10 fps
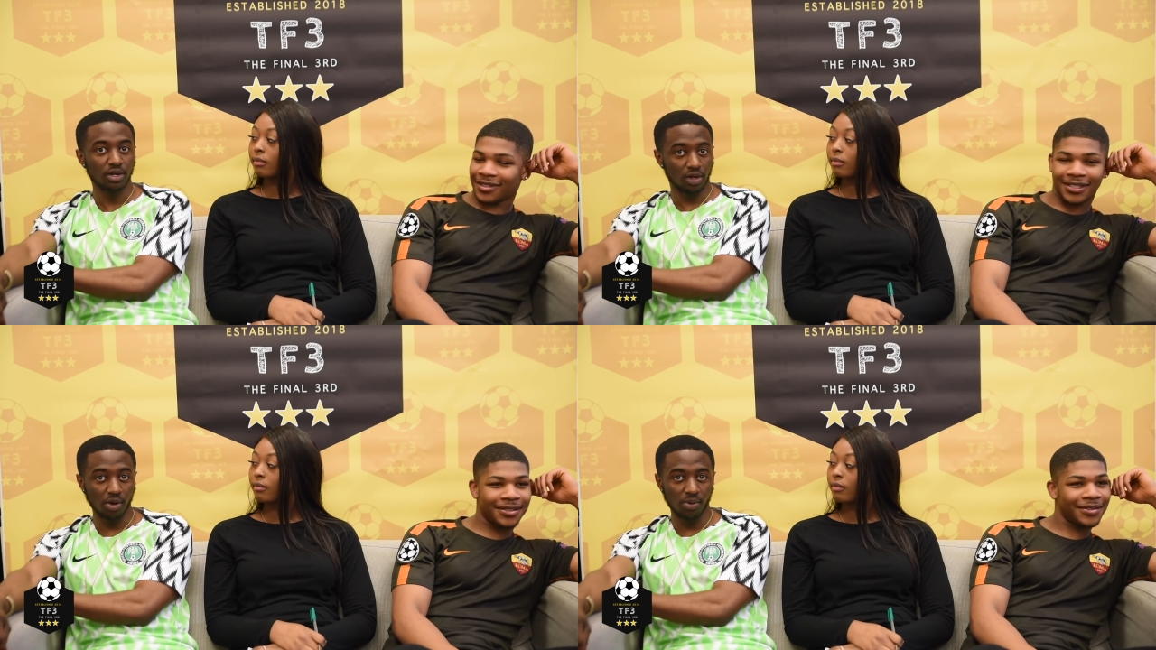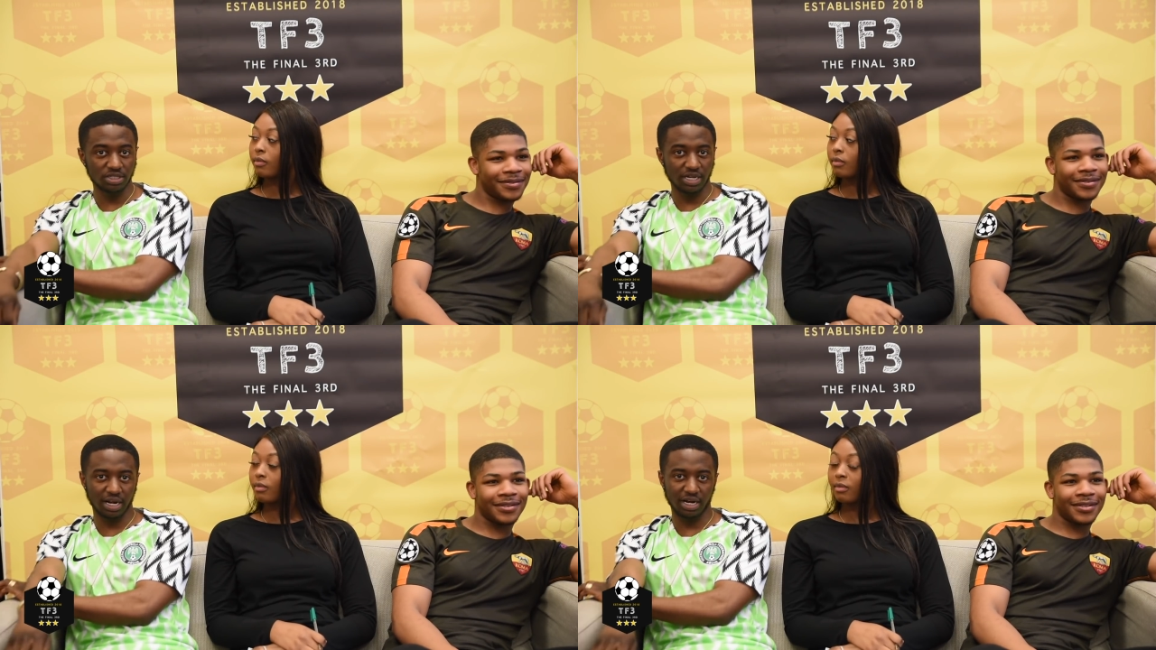Speaker 1: Go watch
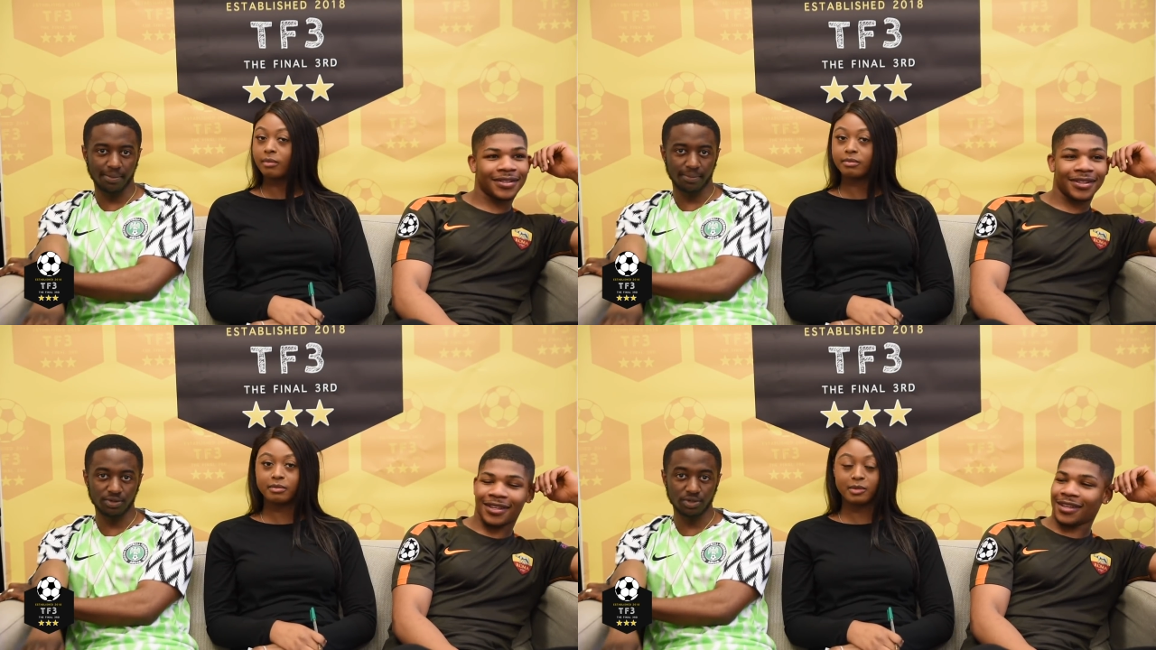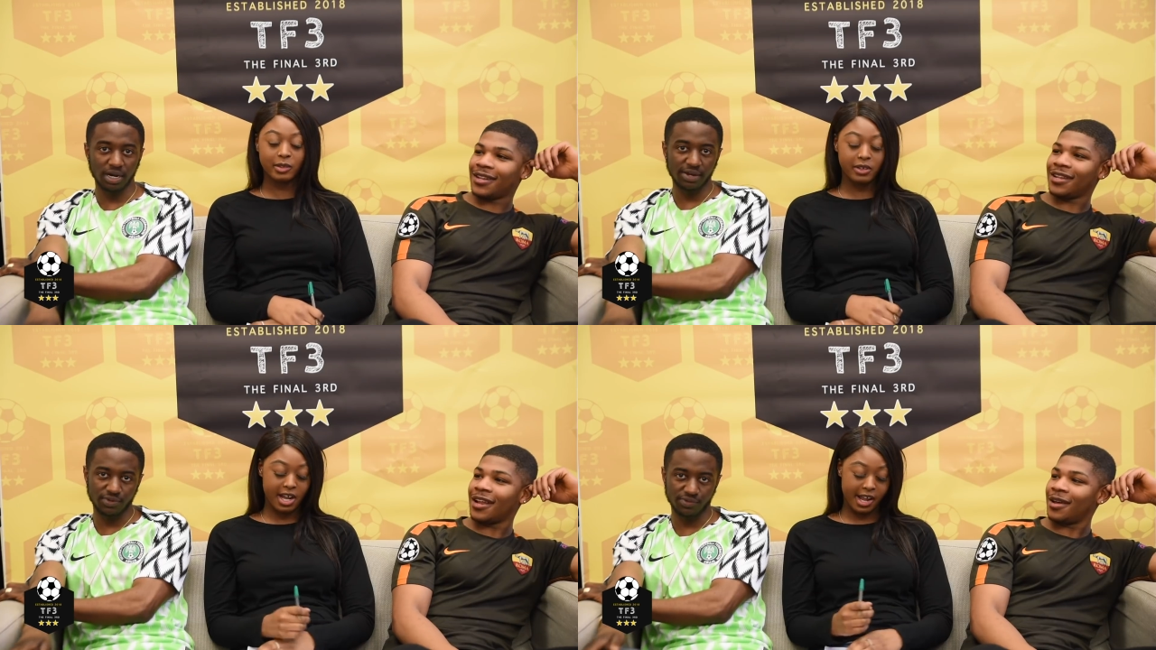that clip. He was on
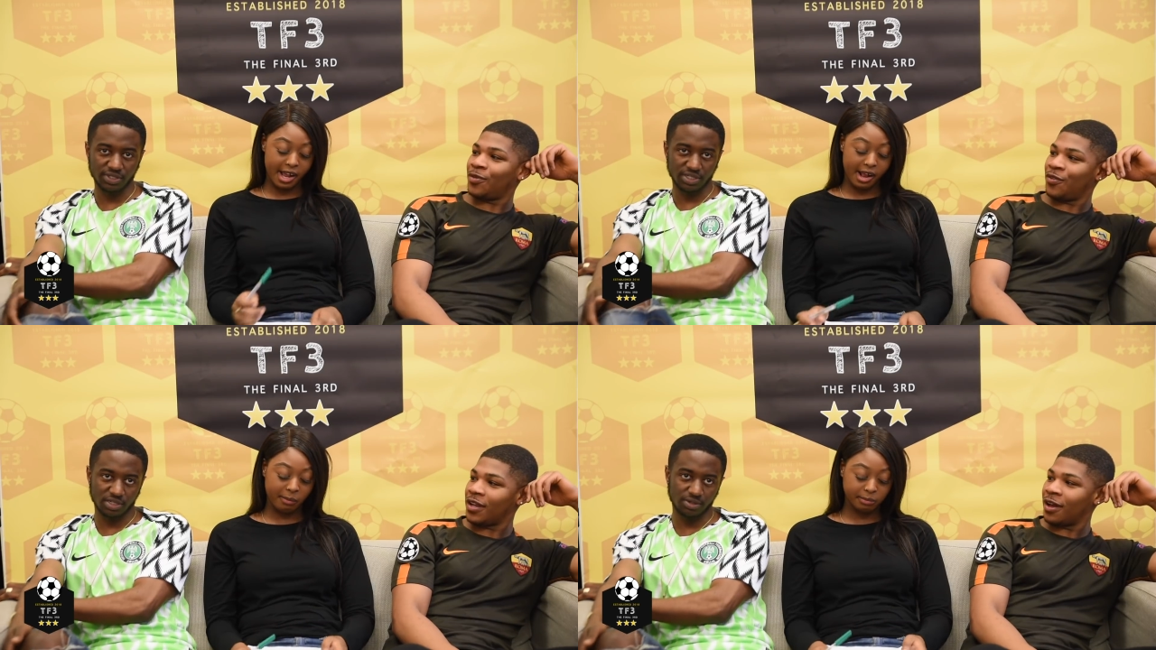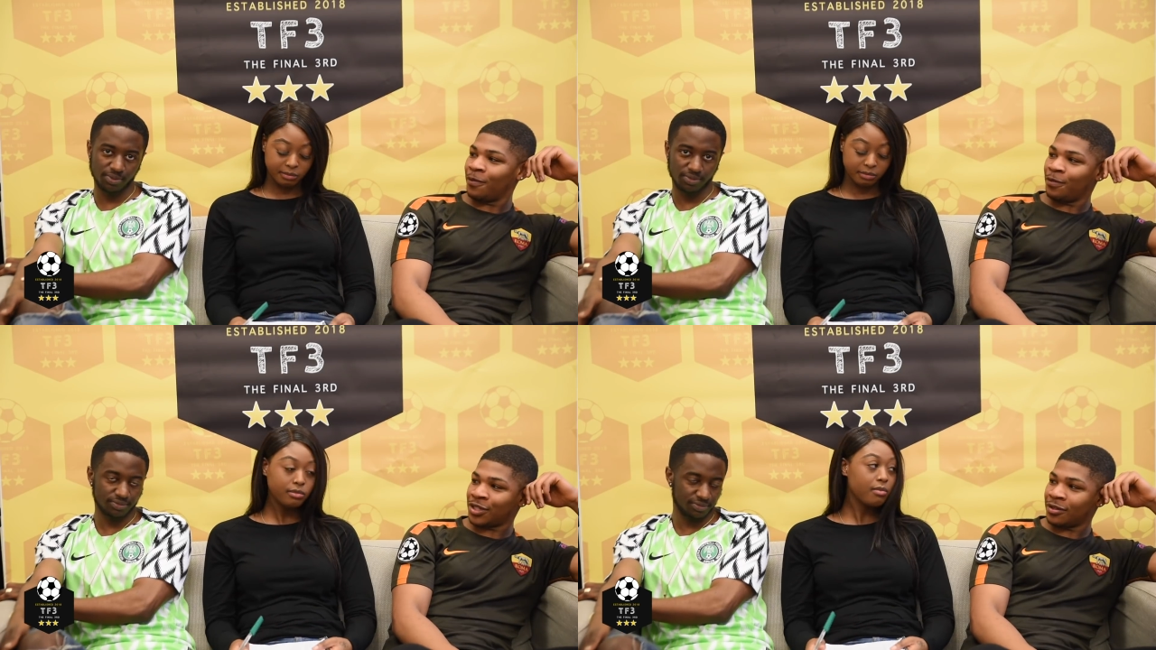F2 Freestylers. Um,
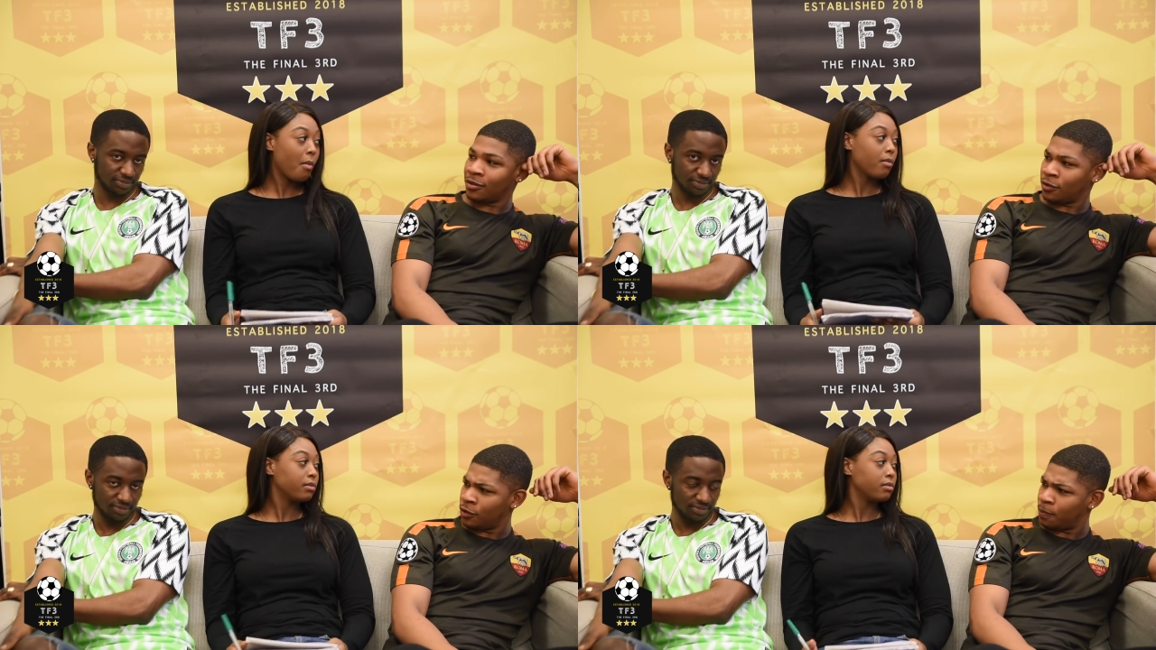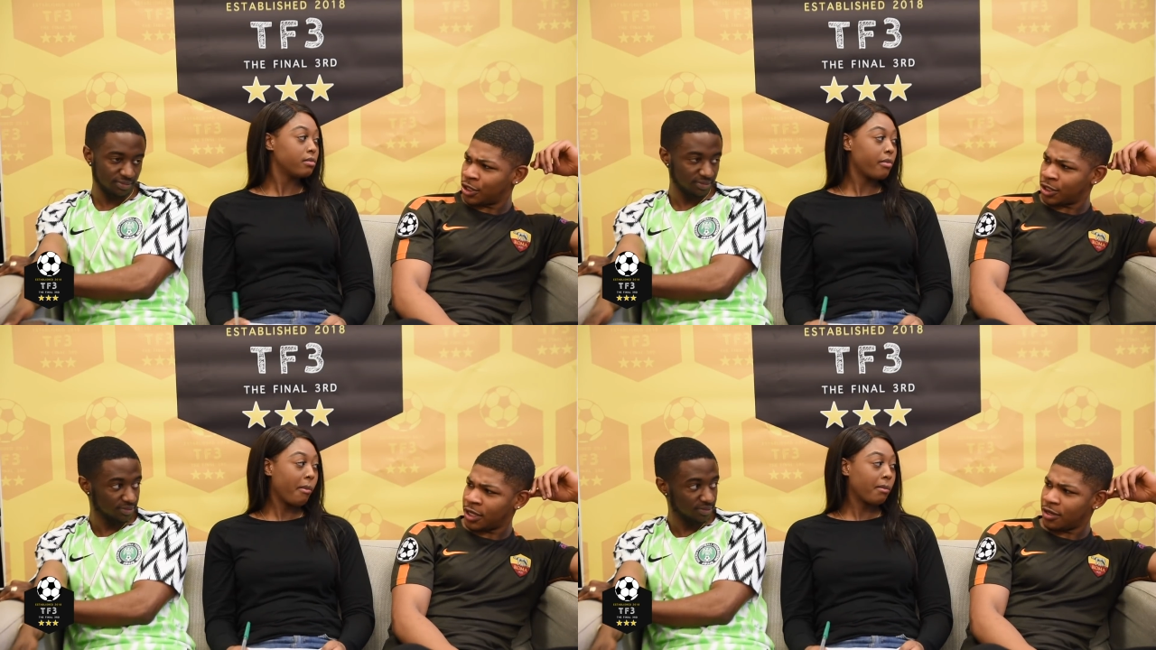po-
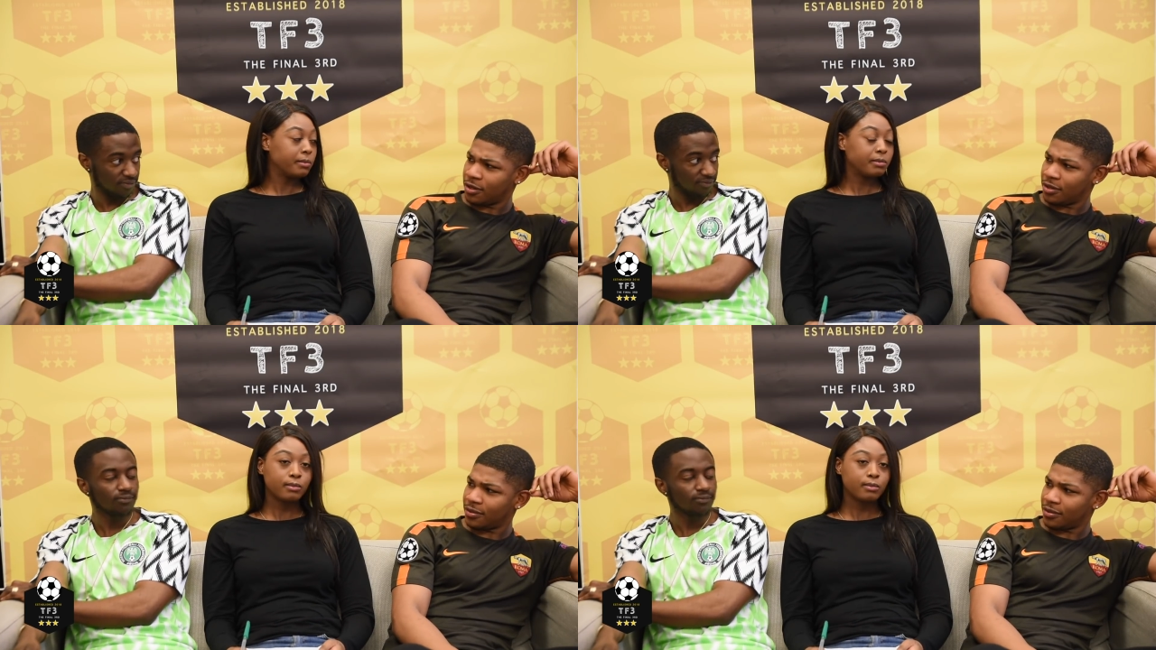Pochettino.